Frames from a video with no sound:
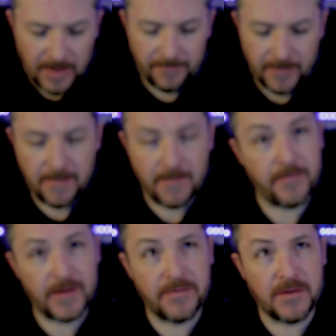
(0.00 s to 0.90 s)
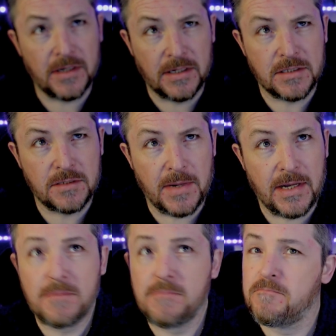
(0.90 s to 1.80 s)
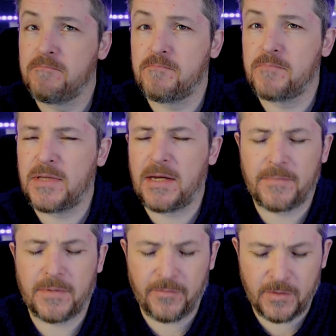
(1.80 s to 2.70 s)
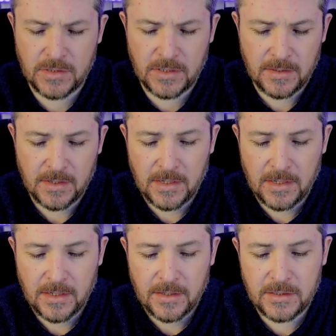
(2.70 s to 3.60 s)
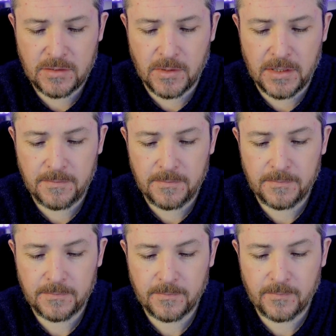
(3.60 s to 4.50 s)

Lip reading: flavor and smell. Yeah, confusing. This one,